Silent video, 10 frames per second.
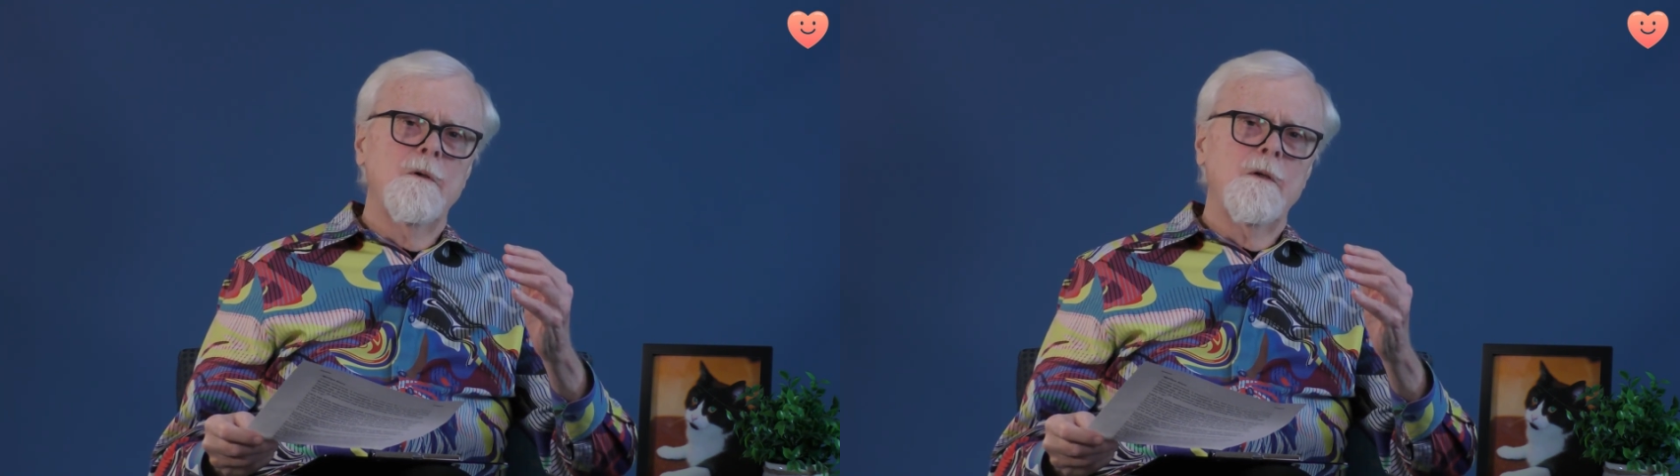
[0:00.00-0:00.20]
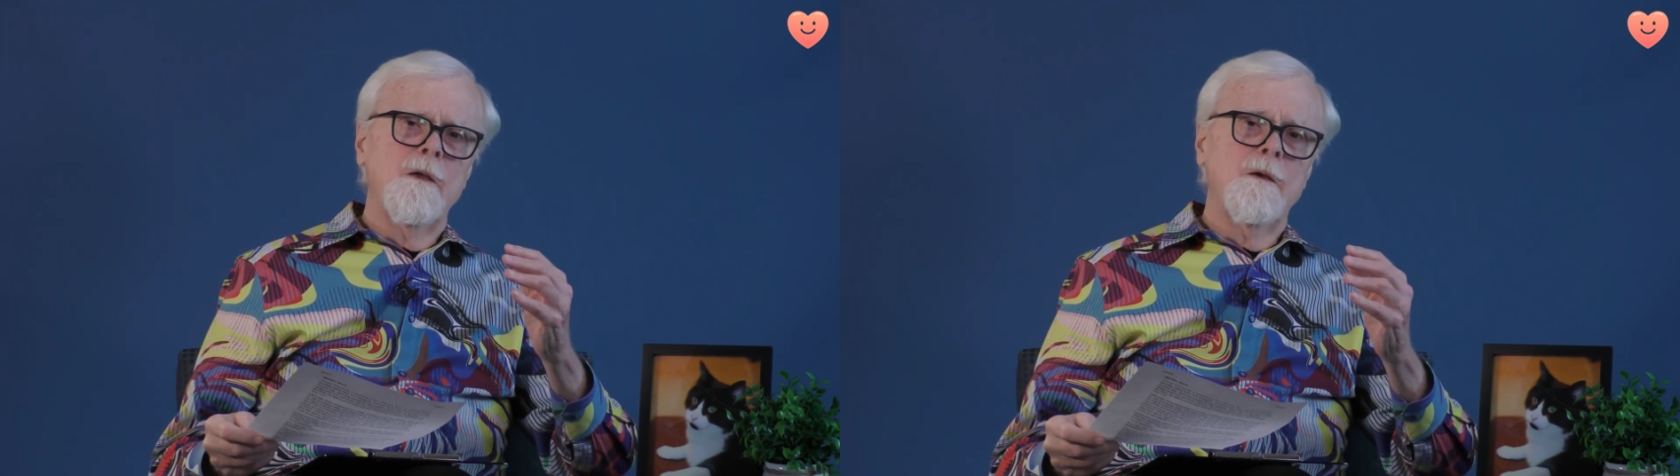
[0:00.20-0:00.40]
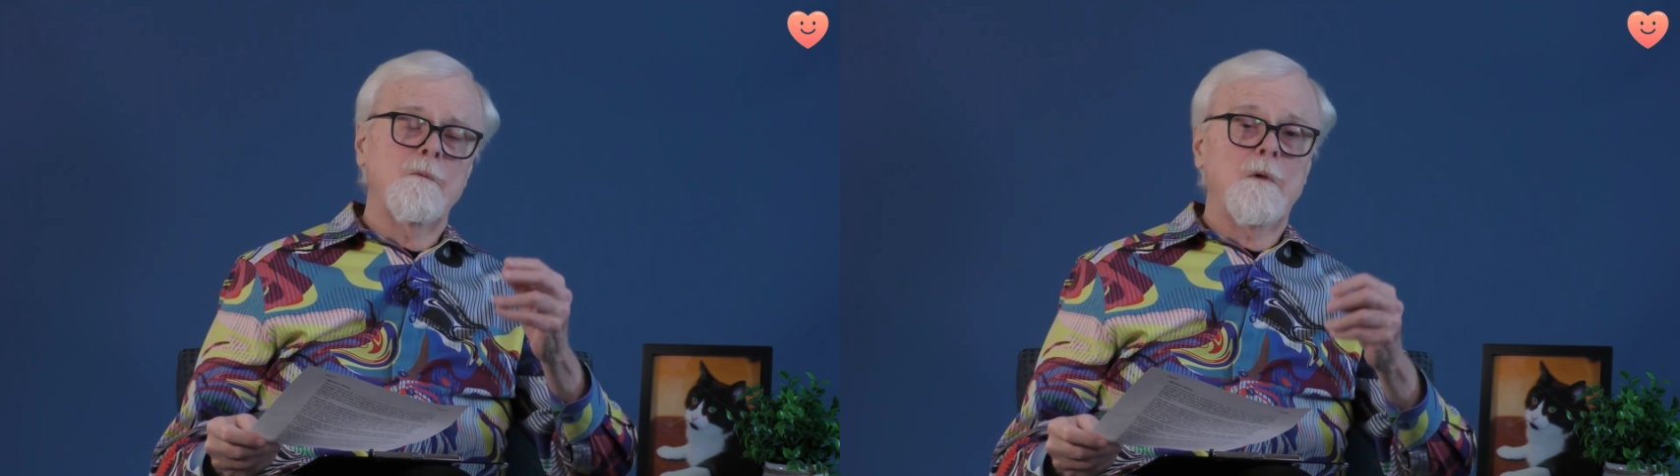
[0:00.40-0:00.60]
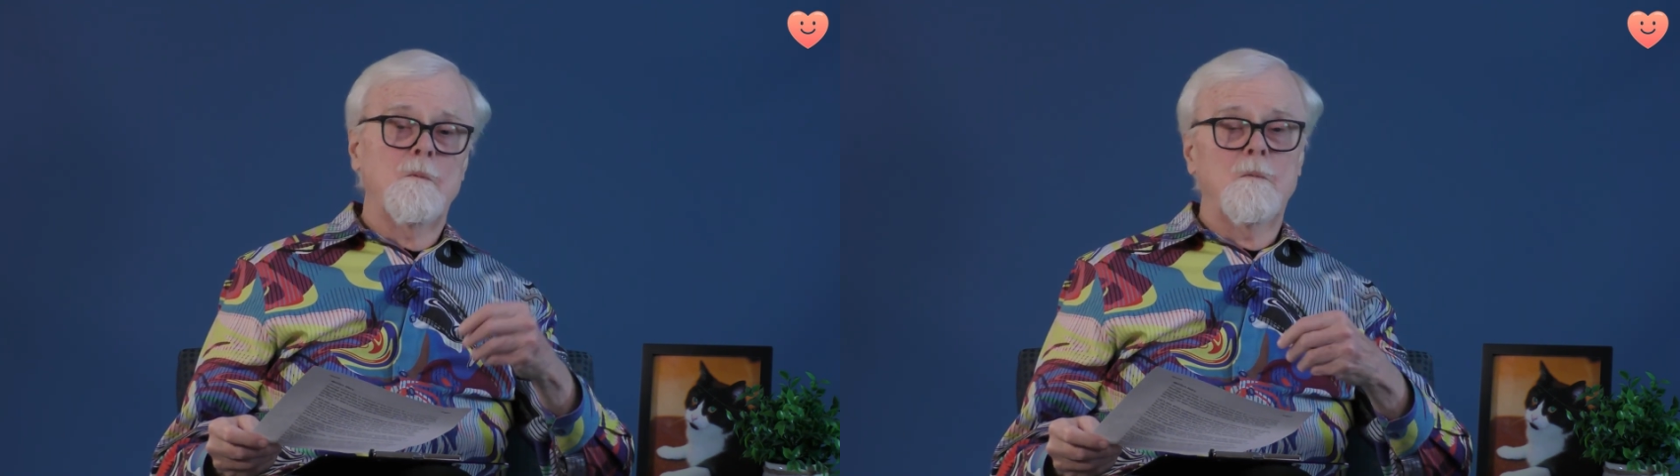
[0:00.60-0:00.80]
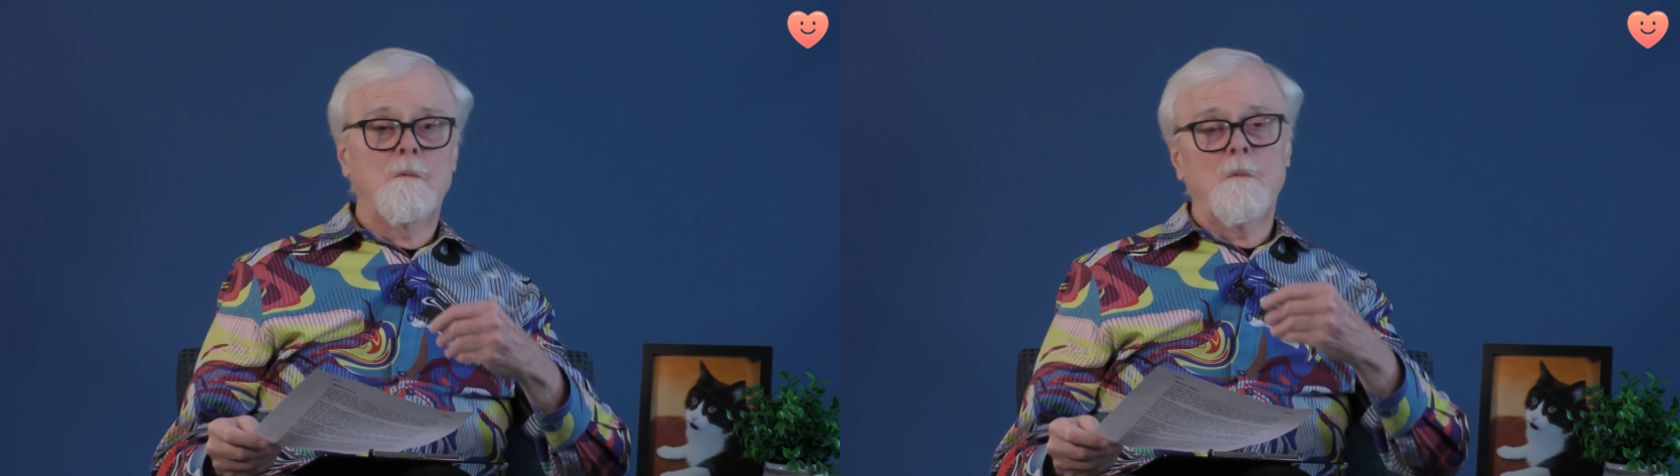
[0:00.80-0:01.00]

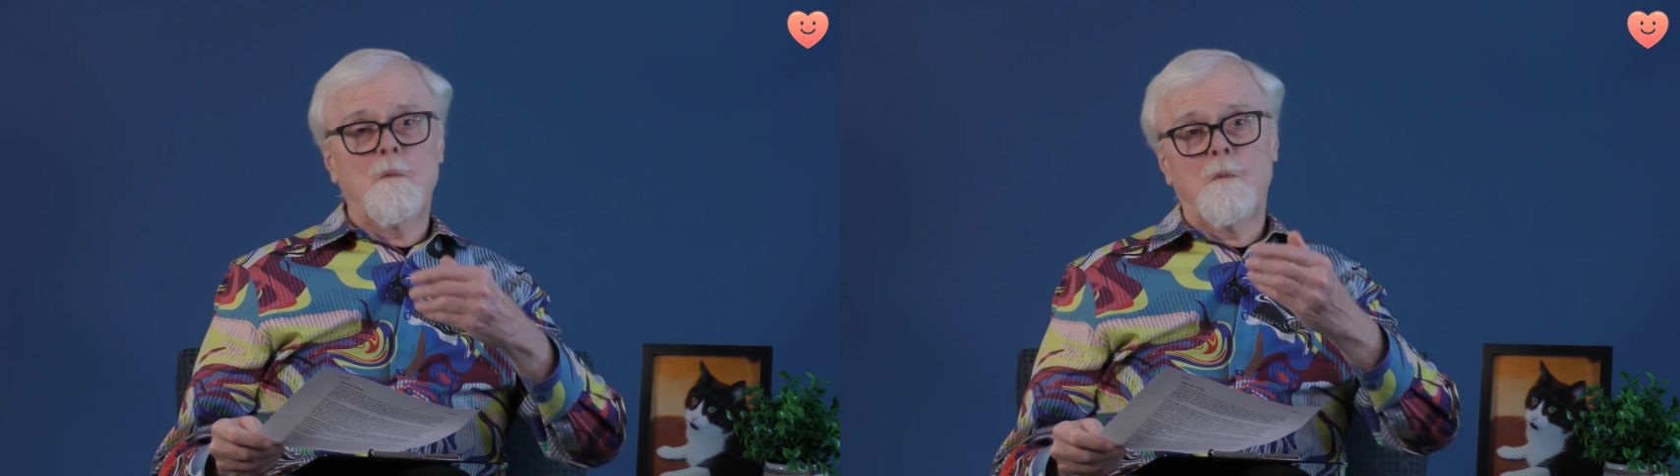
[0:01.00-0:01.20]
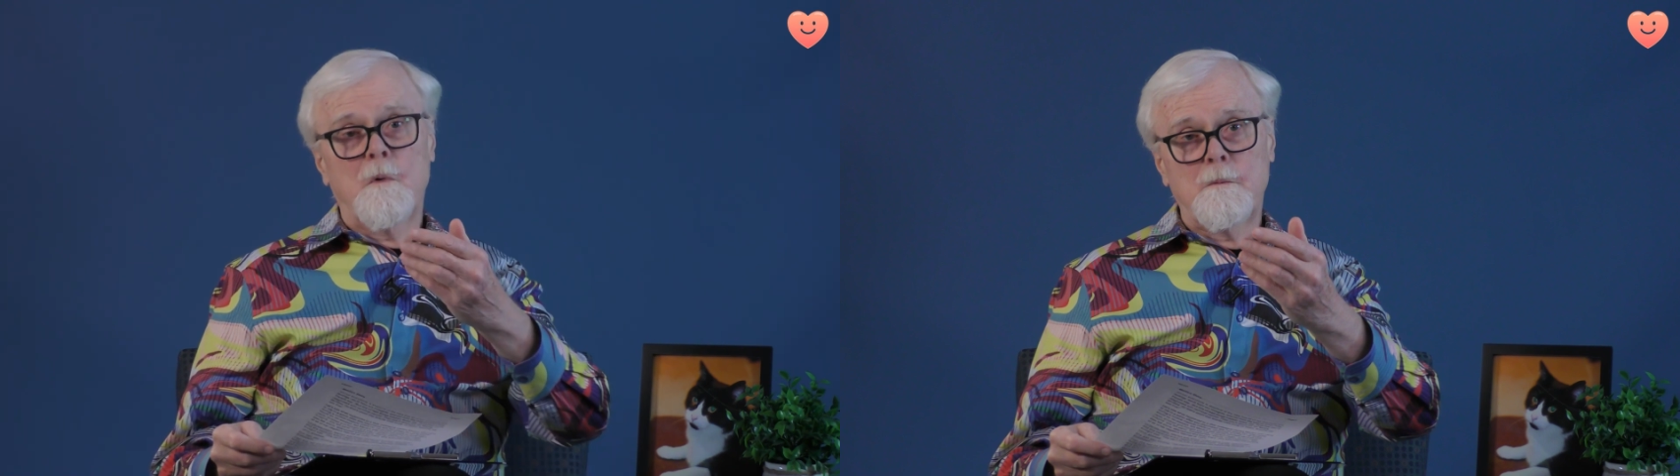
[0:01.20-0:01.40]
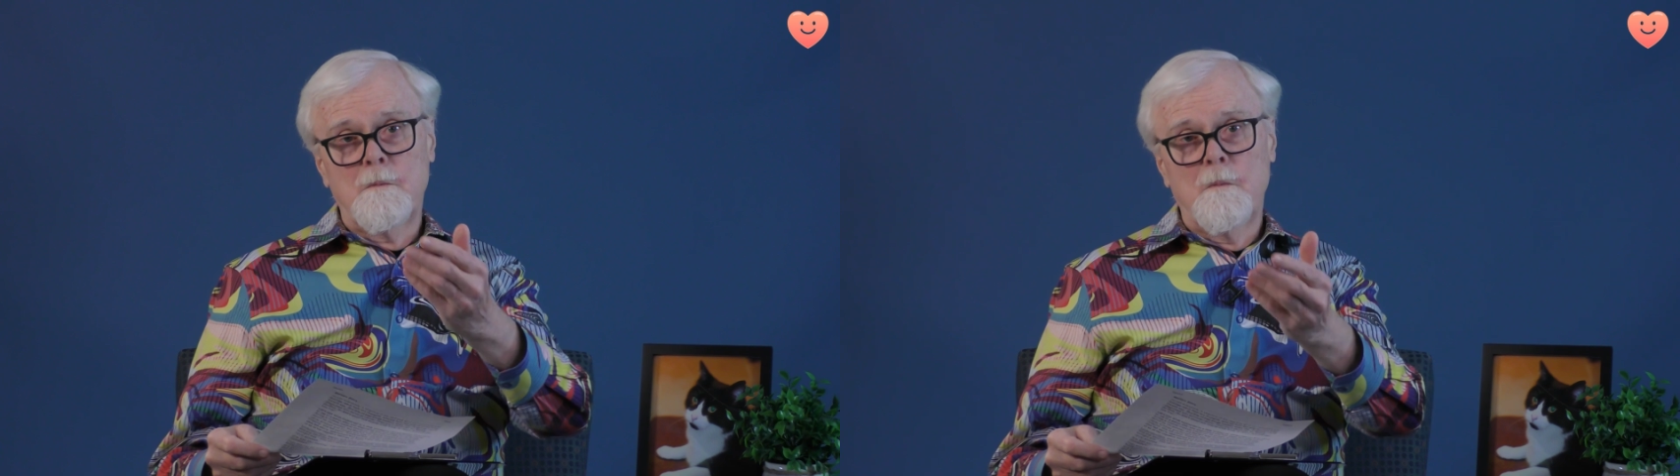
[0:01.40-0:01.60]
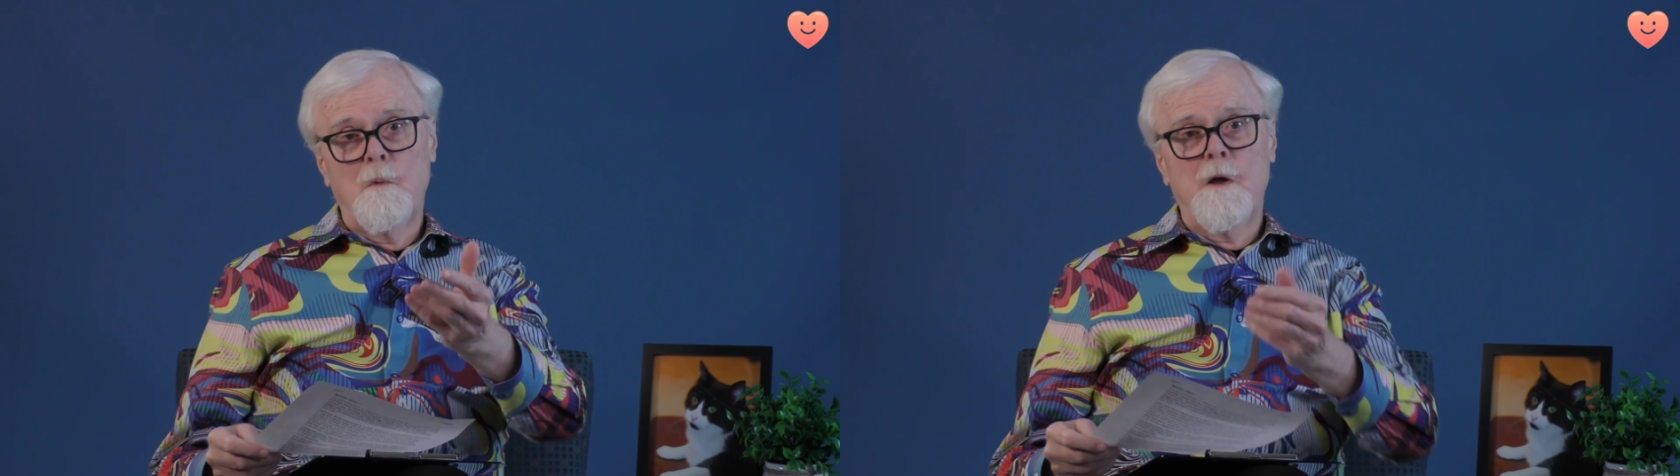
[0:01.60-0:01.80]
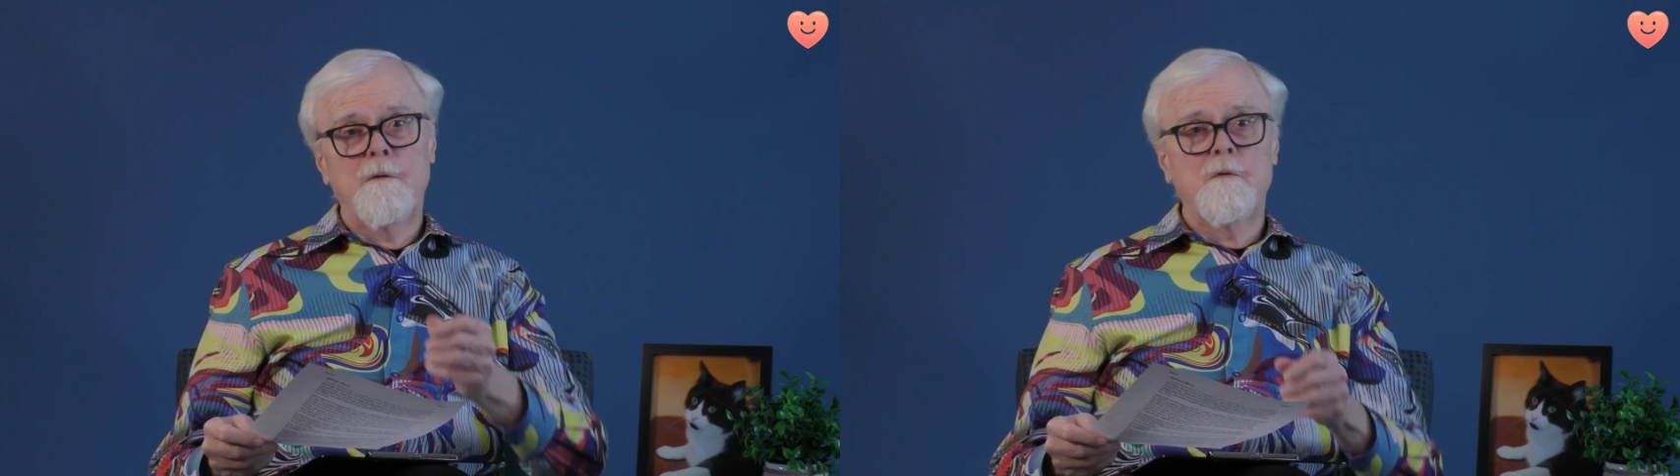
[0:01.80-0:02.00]
and why I've